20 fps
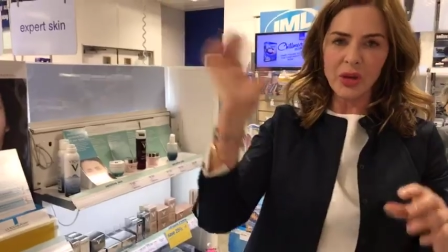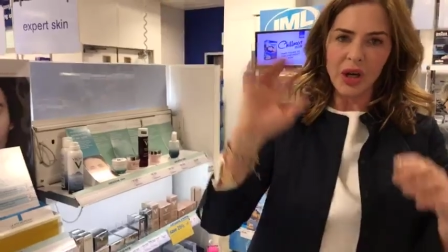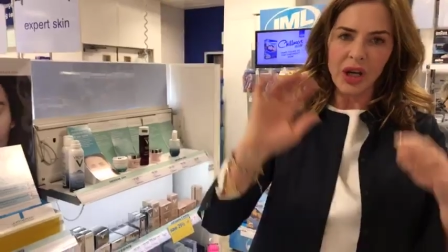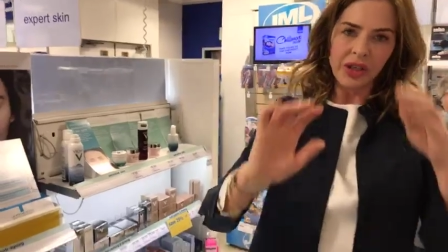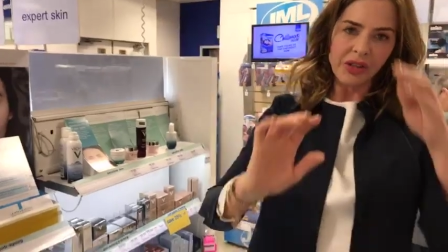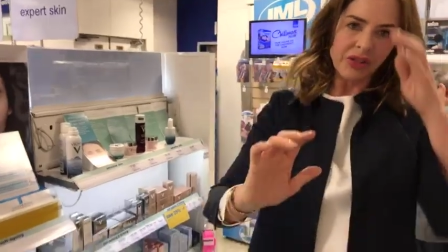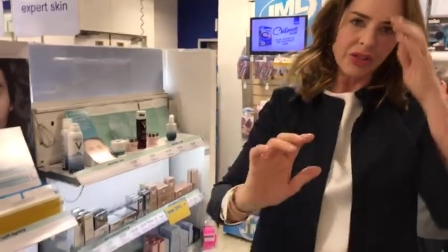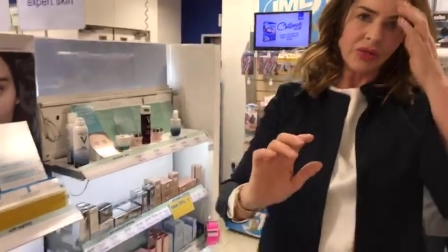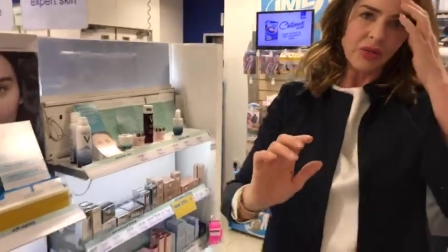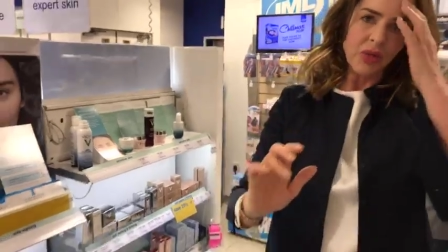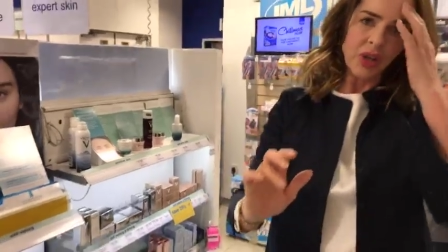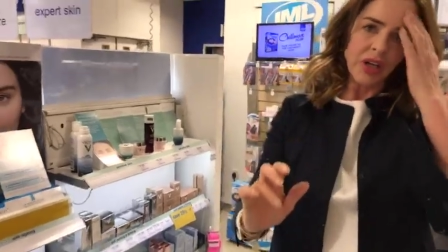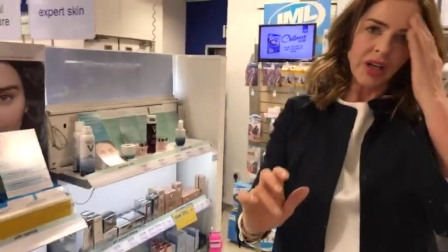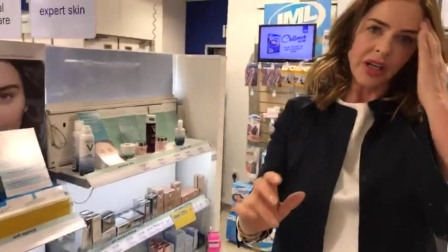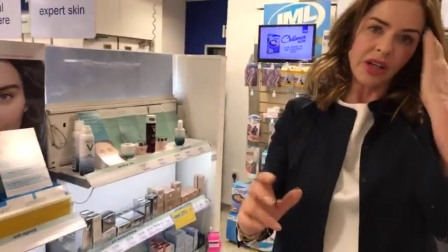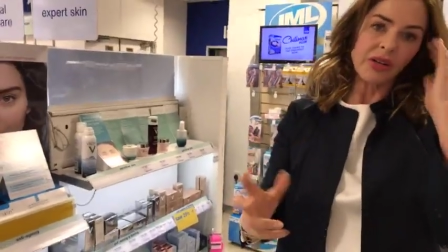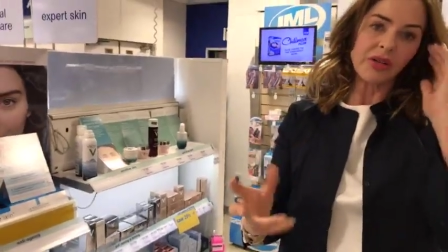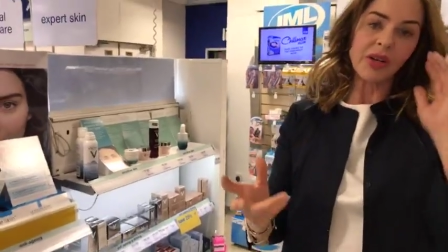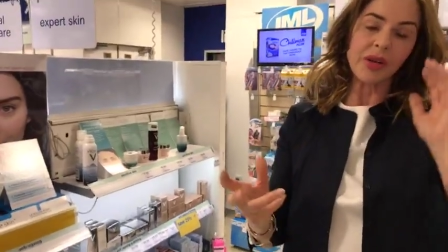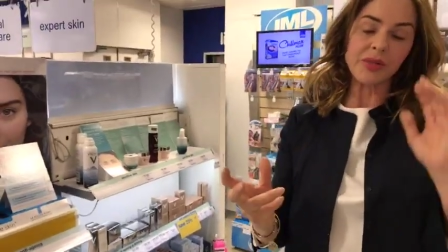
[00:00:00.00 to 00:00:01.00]
101
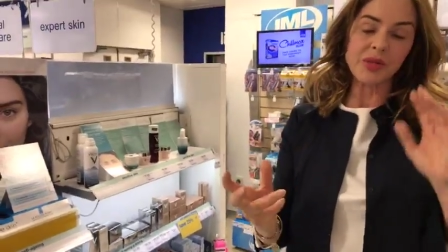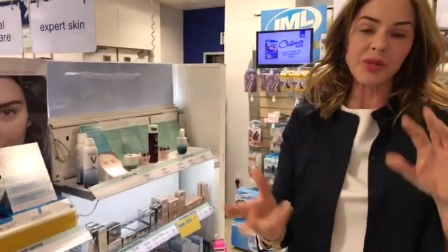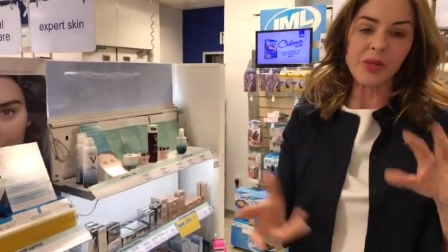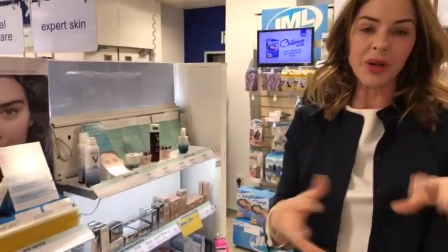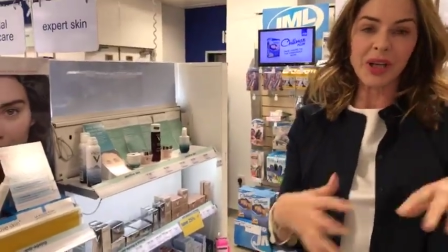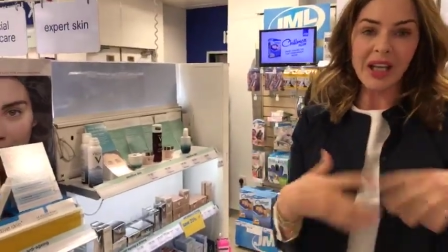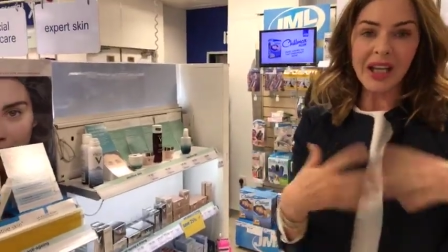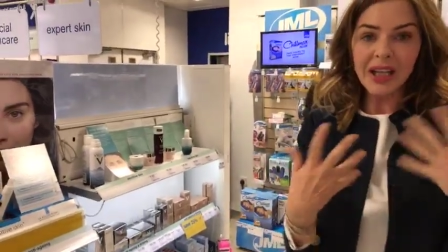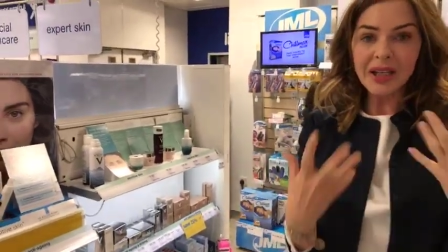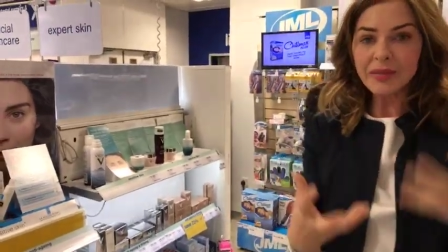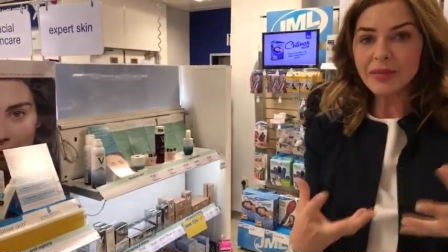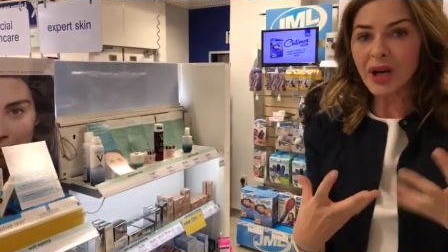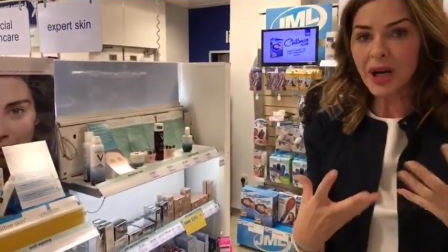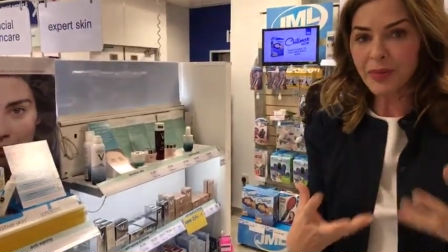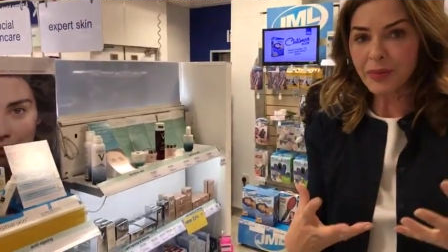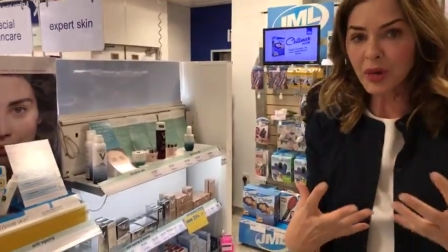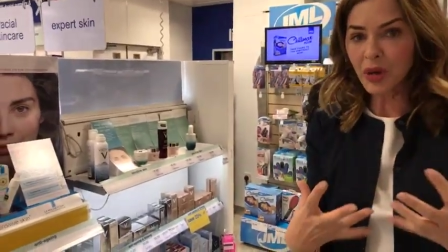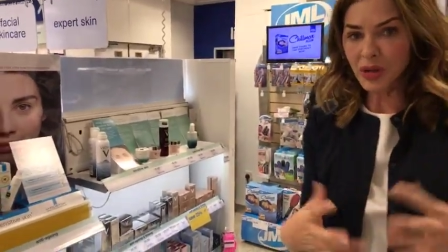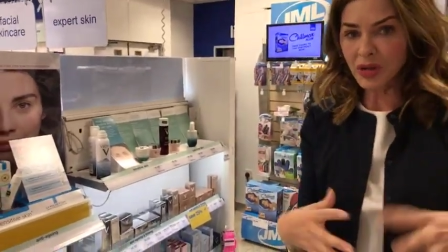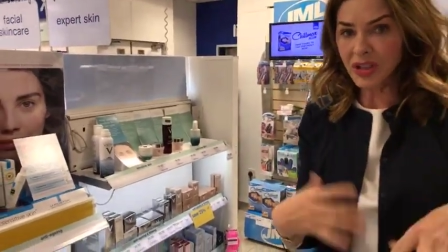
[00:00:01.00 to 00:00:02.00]
eye creams, but in my
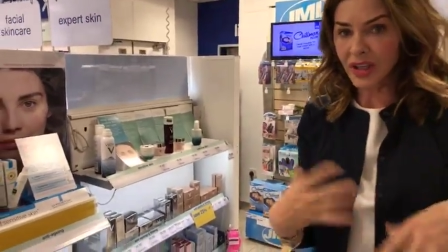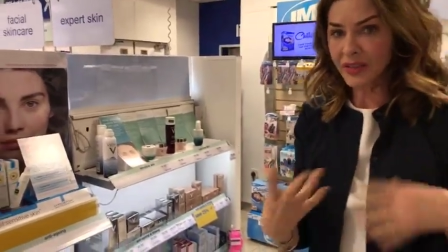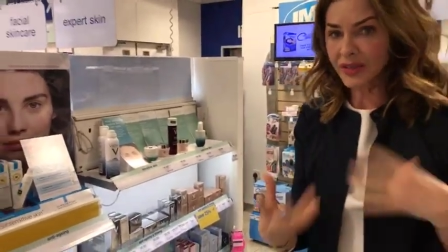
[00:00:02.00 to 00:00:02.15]
blogs